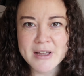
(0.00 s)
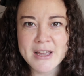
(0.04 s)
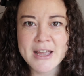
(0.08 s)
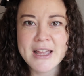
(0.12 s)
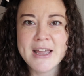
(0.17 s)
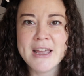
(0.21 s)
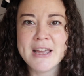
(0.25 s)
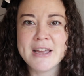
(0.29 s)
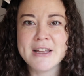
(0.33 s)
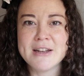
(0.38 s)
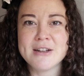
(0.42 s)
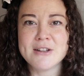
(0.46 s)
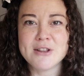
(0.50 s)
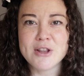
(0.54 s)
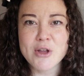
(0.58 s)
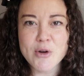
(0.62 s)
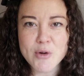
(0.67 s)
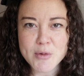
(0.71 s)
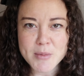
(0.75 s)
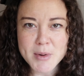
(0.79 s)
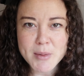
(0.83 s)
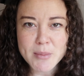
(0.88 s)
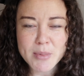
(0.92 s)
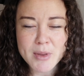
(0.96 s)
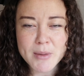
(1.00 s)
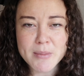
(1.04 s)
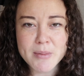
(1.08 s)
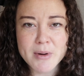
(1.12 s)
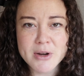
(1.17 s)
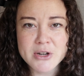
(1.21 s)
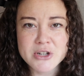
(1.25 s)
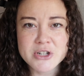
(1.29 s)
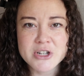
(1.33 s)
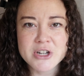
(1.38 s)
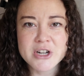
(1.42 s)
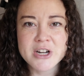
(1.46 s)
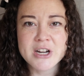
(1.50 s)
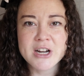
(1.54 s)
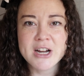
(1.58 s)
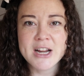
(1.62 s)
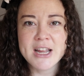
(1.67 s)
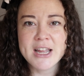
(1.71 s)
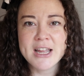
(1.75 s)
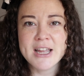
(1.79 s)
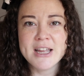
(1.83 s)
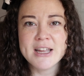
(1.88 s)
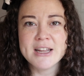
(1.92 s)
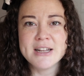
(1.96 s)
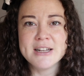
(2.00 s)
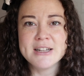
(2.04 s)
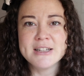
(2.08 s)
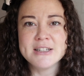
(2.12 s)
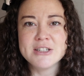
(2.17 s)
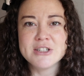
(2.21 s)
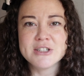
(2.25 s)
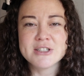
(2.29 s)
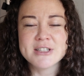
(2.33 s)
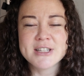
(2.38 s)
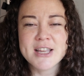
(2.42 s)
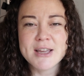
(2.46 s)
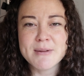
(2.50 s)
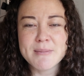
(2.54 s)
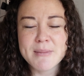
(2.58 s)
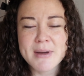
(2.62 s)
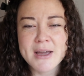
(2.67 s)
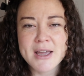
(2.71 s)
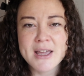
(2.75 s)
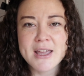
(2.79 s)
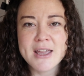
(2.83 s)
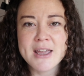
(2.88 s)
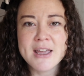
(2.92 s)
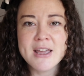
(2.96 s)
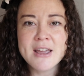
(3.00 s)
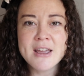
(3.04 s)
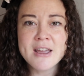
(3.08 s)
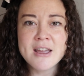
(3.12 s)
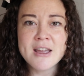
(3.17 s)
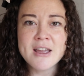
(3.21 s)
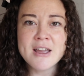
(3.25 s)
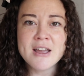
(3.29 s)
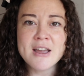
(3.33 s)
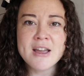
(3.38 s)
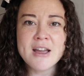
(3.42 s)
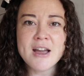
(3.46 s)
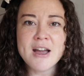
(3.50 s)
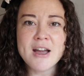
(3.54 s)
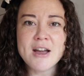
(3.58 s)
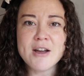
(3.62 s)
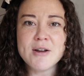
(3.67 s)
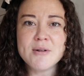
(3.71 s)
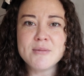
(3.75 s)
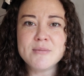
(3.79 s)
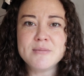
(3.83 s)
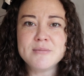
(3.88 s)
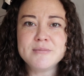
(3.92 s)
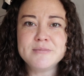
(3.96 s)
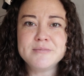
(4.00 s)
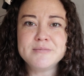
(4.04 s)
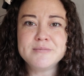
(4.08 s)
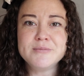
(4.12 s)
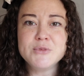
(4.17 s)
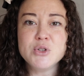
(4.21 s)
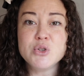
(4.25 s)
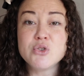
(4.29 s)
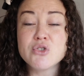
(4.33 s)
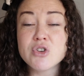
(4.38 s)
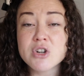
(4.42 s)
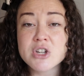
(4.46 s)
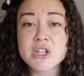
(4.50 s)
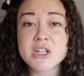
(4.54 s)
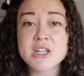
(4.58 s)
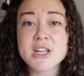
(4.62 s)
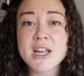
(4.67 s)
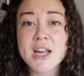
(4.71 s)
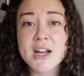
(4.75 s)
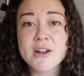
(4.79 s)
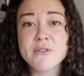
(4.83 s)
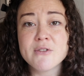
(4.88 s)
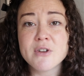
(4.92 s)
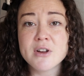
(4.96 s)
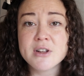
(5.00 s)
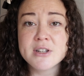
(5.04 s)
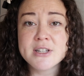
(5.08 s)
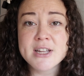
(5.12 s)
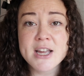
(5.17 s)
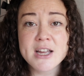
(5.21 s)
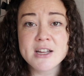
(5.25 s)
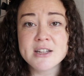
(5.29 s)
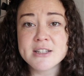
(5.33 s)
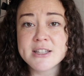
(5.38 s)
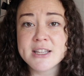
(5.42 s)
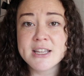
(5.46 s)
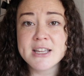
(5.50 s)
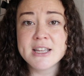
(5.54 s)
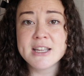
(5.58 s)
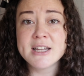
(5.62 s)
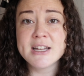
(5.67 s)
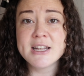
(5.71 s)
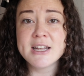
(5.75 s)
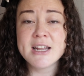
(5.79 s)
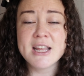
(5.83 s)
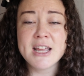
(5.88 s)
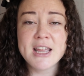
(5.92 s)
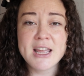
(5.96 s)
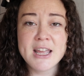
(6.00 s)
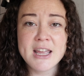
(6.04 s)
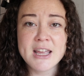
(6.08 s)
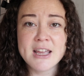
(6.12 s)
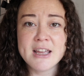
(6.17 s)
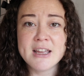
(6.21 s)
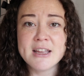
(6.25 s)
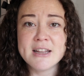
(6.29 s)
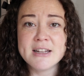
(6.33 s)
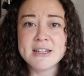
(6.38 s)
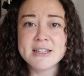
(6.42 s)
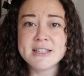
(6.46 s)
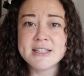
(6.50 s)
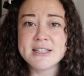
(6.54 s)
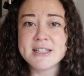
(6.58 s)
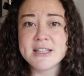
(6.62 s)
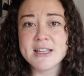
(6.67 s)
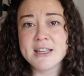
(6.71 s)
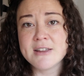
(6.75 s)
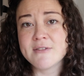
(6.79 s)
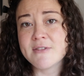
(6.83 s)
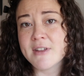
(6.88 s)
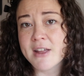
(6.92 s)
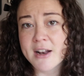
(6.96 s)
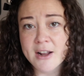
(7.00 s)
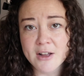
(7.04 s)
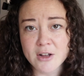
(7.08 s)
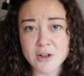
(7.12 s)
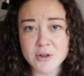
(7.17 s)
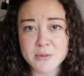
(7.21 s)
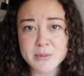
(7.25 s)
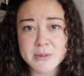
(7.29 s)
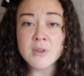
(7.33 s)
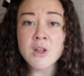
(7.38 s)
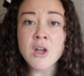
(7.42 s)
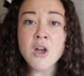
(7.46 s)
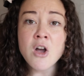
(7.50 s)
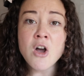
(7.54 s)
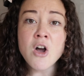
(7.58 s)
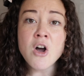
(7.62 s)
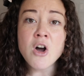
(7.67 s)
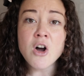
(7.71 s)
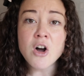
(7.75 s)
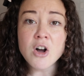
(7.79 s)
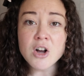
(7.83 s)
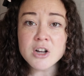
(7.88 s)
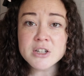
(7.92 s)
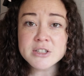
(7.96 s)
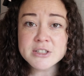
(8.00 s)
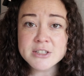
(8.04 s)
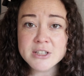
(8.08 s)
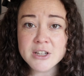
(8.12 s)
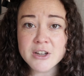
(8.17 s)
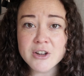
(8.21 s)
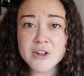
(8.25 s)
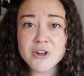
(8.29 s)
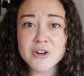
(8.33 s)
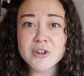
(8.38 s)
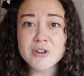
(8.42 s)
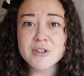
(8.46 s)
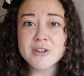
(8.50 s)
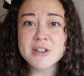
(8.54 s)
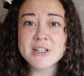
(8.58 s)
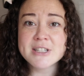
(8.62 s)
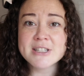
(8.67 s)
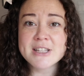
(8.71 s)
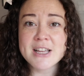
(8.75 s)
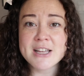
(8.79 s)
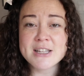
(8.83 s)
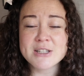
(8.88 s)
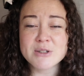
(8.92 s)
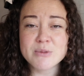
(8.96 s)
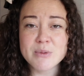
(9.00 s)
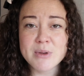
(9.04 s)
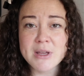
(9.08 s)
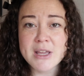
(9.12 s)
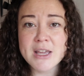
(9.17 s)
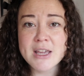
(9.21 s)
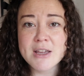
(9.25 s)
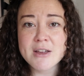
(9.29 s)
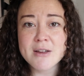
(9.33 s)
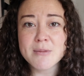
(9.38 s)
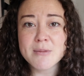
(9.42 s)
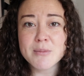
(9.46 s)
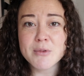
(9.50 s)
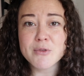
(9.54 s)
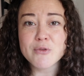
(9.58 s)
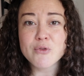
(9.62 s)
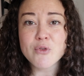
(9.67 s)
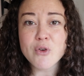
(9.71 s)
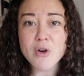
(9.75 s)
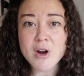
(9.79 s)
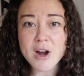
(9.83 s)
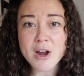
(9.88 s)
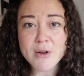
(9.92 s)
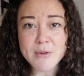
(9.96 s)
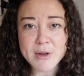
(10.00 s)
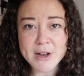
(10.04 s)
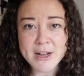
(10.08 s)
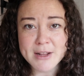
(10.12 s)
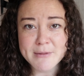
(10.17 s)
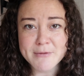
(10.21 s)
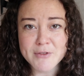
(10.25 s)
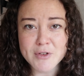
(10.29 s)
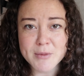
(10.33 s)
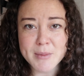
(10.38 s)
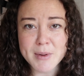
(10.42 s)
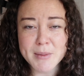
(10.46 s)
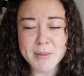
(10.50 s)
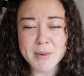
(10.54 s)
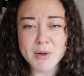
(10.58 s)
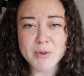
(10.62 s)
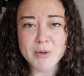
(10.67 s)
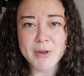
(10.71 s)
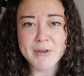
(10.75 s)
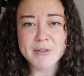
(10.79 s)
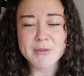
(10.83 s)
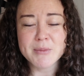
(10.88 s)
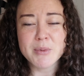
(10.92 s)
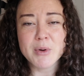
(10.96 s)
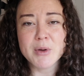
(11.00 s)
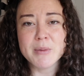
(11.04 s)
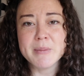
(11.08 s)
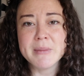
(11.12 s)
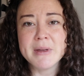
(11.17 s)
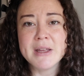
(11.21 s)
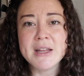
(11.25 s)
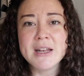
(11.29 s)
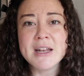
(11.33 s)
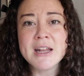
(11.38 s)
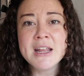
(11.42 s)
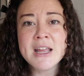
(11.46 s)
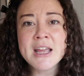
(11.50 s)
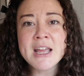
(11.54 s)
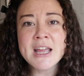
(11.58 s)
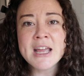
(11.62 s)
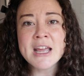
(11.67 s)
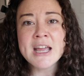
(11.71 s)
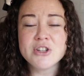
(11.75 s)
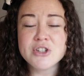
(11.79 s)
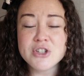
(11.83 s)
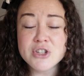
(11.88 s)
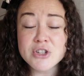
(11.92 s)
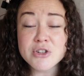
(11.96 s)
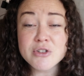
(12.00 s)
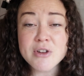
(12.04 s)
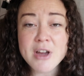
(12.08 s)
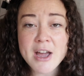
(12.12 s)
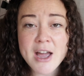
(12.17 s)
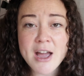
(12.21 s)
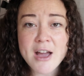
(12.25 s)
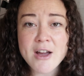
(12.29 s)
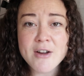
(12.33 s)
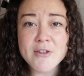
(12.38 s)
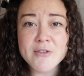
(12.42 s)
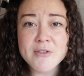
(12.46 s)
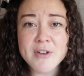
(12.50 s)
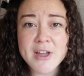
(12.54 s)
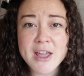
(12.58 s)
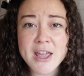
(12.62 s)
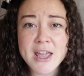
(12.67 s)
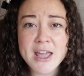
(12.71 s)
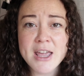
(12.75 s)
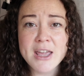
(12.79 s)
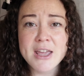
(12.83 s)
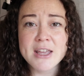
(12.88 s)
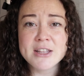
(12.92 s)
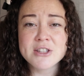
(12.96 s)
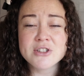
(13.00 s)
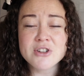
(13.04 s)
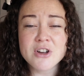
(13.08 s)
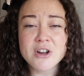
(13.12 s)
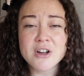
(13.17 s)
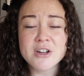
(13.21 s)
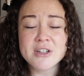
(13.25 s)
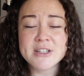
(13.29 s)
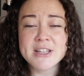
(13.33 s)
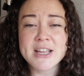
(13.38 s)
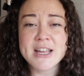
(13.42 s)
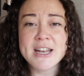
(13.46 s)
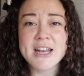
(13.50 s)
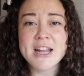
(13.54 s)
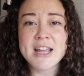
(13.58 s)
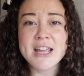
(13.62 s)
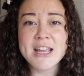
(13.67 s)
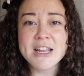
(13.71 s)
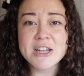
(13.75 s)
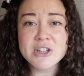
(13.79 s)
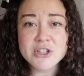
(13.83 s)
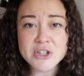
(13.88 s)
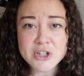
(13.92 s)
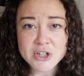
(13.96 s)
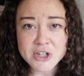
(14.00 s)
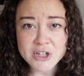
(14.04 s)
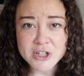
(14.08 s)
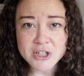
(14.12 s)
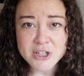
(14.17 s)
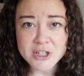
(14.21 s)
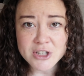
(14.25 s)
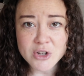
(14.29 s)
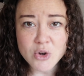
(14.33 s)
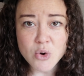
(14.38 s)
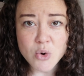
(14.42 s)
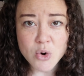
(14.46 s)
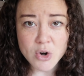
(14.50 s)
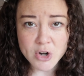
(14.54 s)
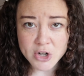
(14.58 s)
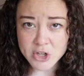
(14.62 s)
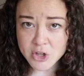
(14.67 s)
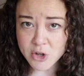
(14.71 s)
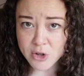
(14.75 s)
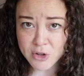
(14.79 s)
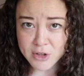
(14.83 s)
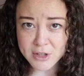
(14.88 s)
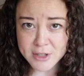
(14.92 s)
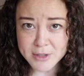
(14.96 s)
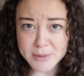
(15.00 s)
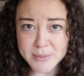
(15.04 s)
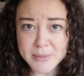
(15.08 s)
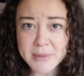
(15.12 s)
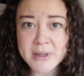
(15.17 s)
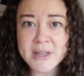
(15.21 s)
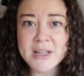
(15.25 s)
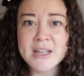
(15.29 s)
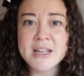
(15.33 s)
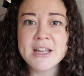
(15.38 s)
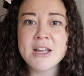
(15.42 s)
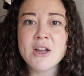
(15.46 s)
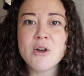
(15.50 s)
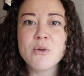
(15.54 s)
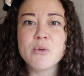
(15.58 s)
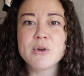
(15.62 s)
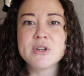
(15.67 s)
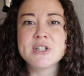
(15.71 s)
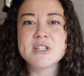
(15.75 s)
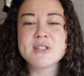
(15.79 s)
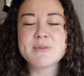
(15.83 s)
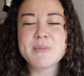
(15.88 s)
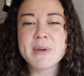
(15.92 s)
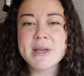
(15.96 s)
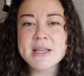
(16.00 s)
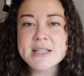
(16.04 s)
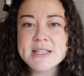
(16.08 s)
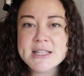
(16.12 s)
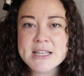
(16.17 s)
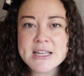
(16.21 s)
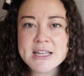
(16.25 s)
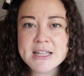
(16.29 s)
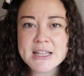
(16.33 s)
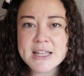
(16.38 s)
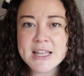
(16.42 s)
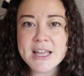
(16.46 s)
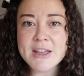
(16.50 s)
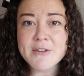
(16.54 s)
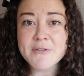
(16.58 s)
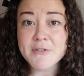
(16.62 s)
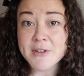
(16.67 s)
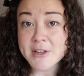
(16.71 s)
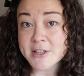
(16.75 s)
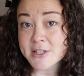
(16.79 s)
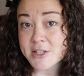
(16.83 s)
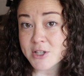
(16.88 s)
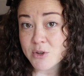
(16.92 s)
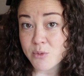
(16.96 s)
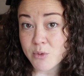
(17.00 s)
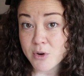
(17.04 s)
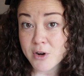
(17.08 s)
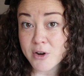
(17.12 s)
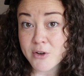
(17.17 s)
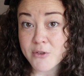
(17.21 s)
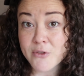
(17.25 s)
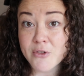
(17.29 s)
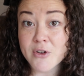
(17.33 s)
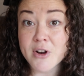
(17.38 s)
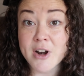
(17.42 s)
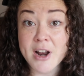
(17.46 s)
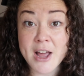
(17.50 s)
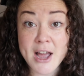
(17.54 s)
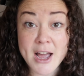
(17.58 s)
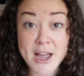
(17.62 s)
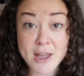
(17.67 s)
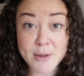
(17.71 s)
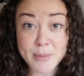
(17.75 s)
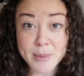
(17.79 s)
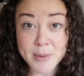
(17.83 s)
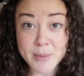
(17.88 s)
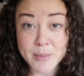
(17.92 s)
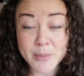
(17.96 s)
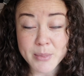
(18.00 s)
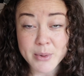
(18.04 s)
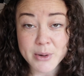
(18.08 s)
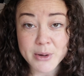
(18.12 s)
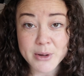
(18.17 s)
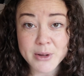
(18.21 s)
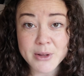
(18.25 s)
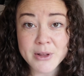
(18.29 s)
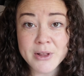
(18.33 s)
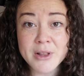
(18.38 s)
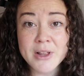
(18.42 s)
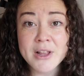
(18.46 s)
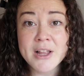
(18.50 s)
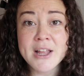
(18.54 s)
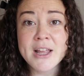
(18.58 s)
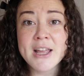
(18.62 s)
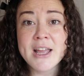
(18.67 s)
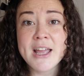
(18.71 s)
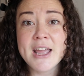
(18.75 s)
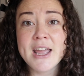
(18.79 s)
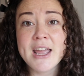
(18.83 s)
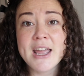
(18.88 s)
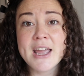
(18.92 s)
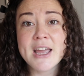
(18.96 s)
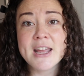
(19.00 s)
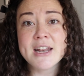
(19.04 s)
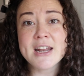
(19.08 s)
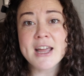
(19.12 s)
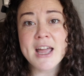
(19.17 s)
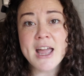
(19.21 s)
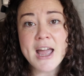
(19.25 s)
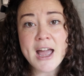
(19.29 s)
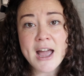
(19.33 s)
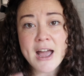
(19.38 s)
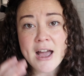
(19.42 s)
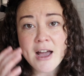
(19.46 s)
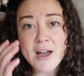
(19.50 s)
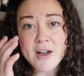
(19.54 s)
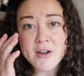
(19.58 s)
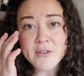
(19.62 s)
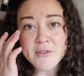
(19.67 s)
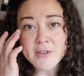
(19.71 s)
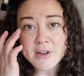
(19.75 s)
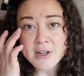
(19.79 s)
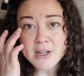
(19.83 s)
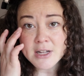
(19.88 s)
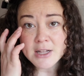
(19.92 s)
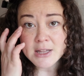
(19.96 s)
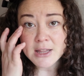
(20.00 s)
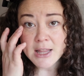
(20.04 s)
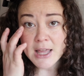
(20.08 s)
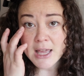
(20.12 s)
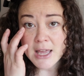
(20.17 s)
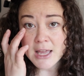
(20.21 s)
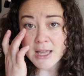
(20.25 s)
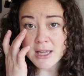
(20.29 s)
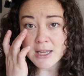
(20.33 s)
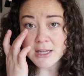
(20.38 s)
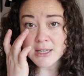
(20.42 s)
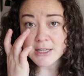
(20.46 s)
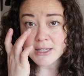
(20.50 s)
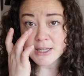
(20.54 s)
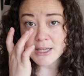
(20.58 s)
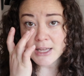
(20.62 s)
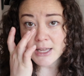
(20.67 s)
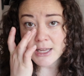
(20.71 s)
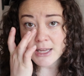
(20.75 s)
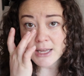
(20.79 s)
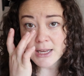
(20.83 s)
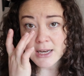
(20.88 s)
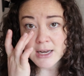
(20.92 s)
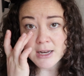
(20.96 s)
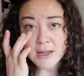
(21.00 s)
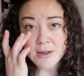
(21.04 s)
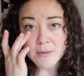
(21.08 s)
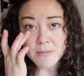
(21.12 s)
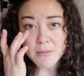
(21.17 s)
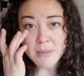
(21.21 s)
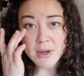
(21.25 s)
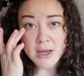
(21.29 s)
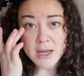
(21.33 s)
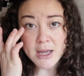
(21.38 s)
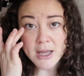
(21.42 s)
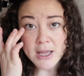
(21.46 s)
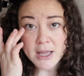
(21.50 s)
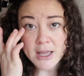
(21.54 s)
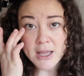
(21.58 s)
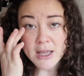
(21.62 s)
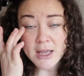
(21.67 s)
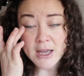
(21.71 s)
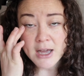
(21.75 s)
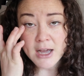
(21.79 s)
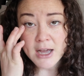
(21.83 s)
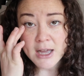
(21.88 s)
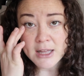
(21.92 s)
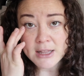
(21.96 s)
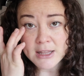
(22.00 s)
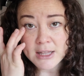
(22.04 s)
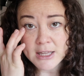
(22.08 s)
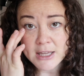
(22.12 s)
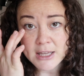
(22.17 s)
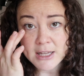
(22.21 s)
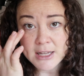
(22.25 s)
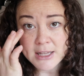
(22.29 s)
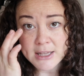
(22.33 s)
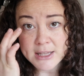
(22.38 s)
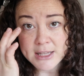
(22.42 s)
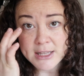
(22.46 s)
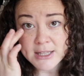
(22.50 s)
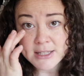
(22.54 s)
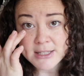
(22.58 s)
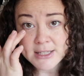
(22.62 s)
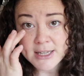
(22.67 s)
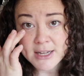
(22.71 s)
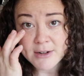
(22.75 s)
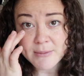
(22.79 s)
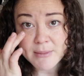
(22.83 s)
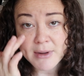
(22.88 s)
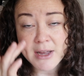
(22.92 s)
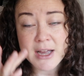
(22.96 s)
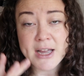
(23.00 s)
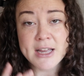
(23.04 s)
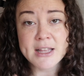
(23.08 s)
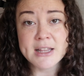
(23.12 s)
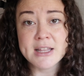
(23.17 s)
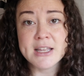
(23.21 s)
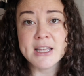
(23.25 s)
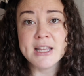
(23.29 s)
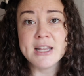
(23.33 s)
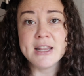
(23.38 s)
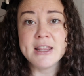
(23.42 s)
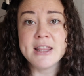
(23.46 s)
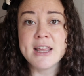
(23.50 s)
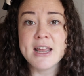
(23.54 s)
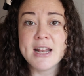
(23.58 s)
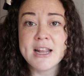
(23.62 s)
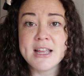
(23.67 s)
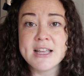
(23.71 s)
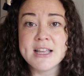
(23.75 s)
and lower my blood pressure and just get my nutrition kind of dialed in and see if that helps. Also, this last week, before I went in for my midwife appointment, I do have it's called an internal hordeolum, which is basically a fancy word for an eye pimple. And I have a gland in my eyelid, in the inside of my eyelid, that